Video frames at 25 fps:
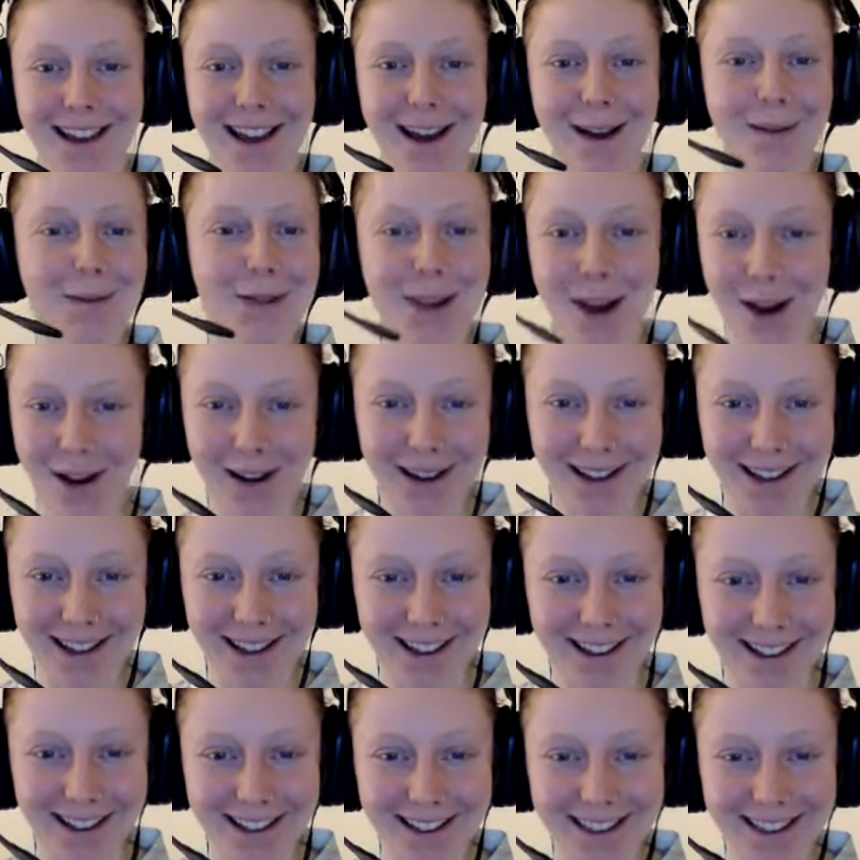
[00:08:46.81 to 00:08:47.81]
I'm
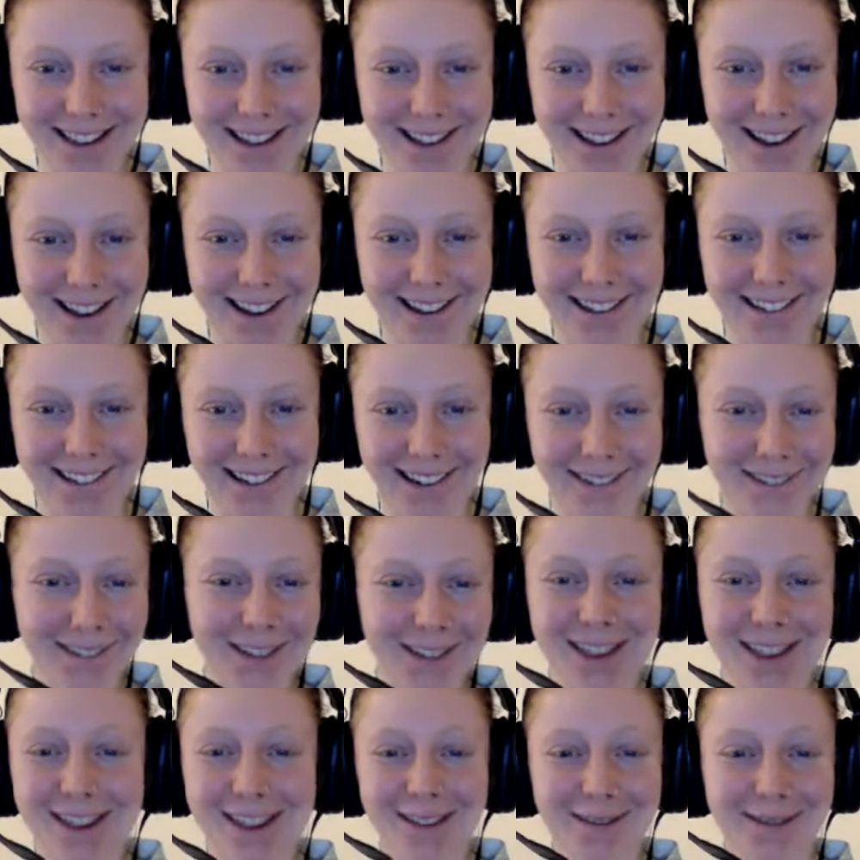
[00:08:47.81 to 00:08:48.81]
tired, you know. I
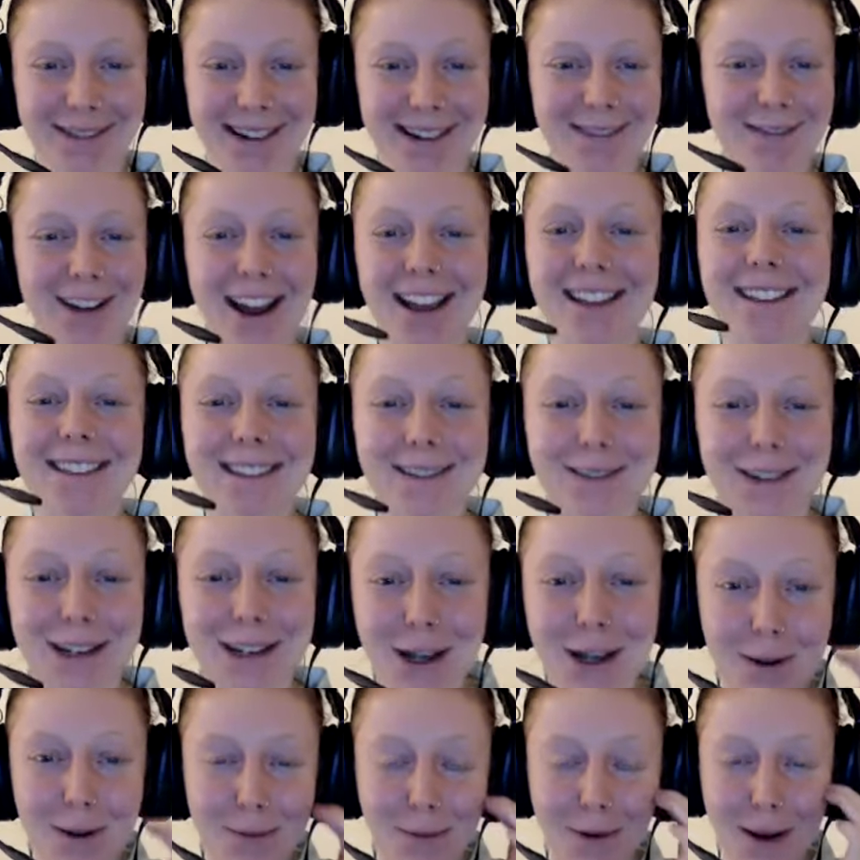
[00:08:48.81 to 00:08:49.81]
want to re- rest and
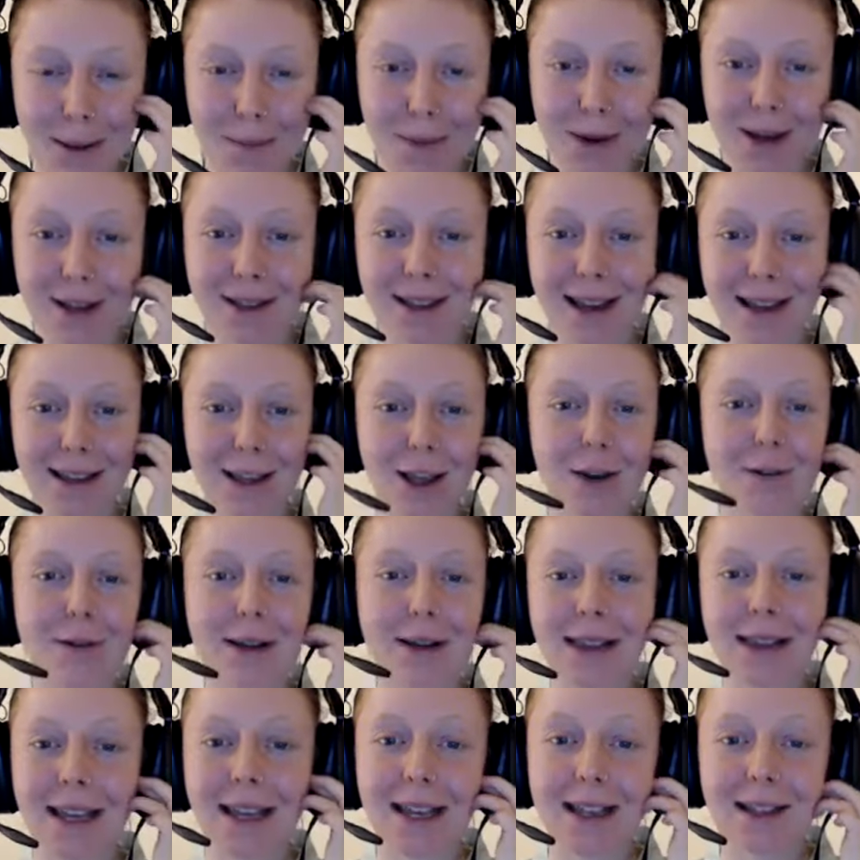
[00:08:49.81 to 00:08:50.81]
recuperate because I know
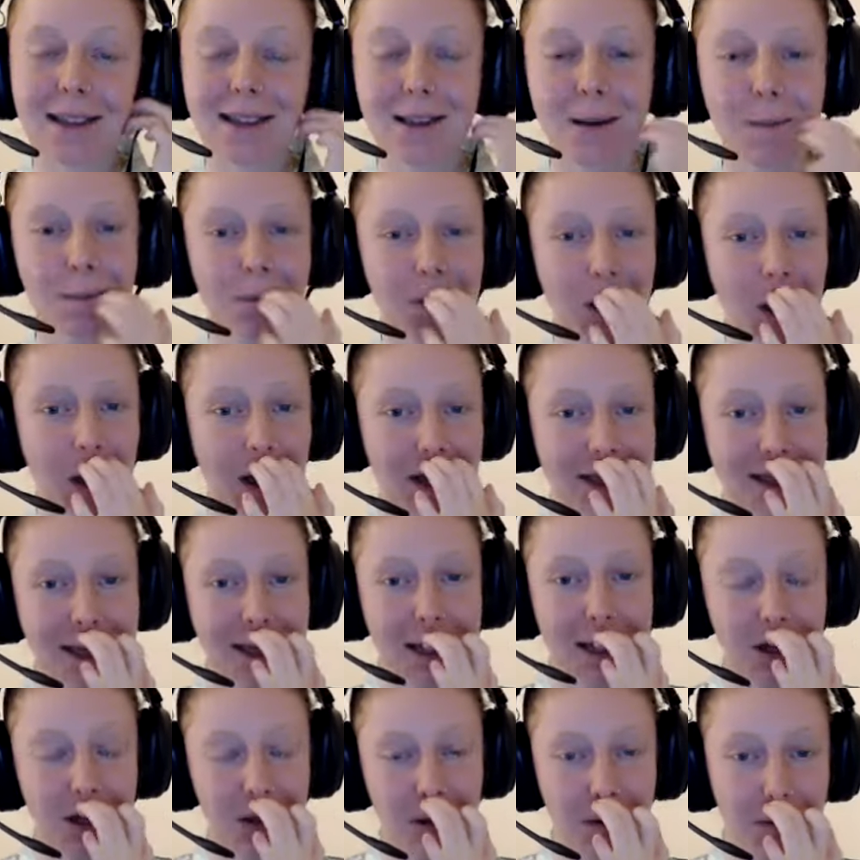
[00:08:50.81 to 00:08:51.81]
at least I
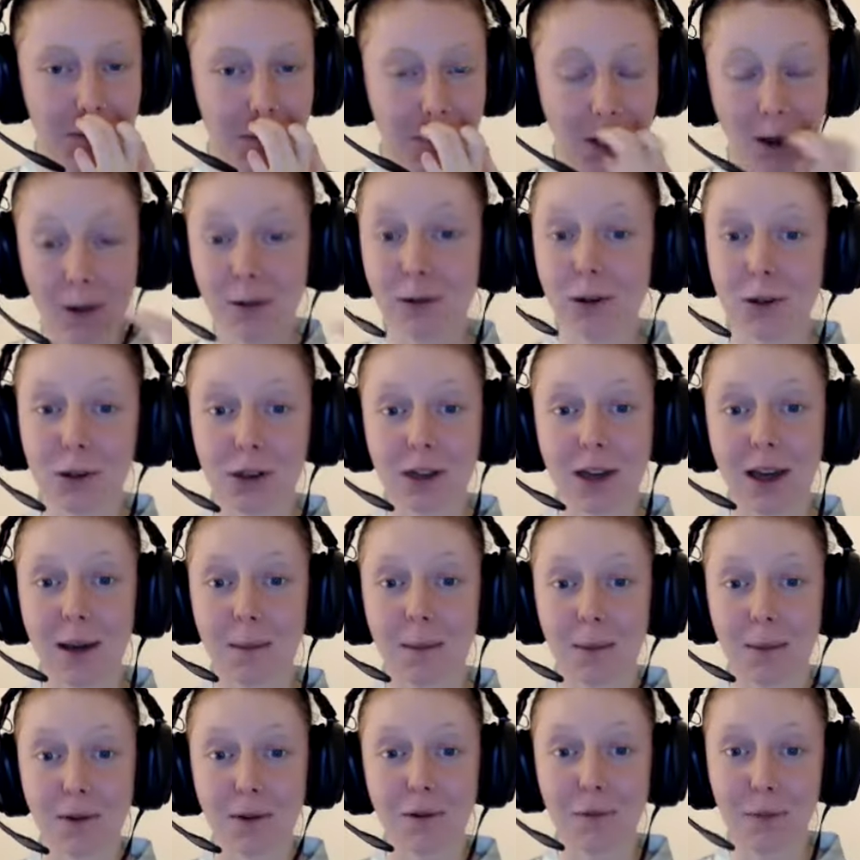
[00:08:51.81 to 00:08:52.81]
take ownership
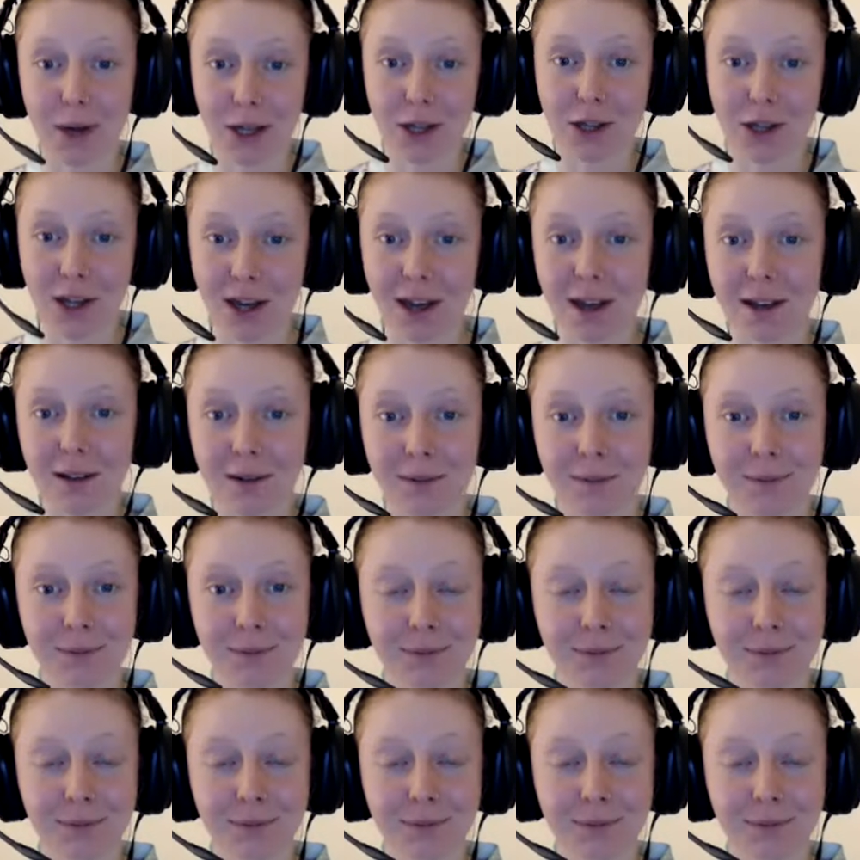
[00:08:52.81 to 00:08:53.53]
of my shit